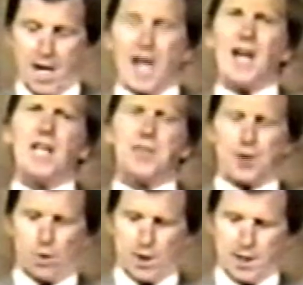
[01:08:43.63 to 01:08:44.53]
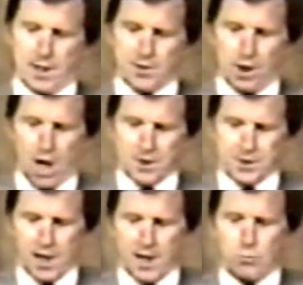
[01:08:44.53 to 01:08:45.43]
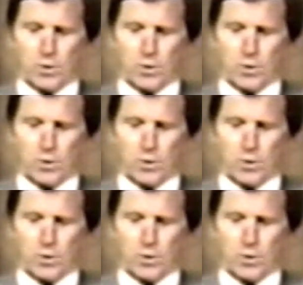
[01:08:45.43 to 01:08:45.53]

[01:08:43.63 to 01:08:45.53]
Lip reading: Any theory, the law said,